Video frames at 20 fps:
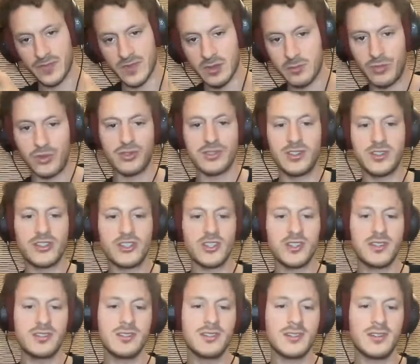
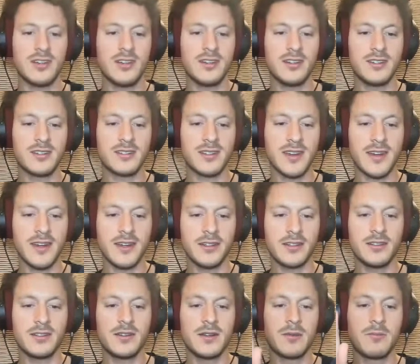position in the
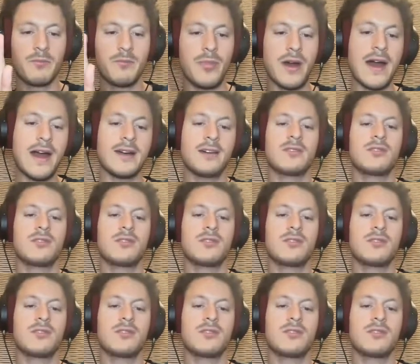scale back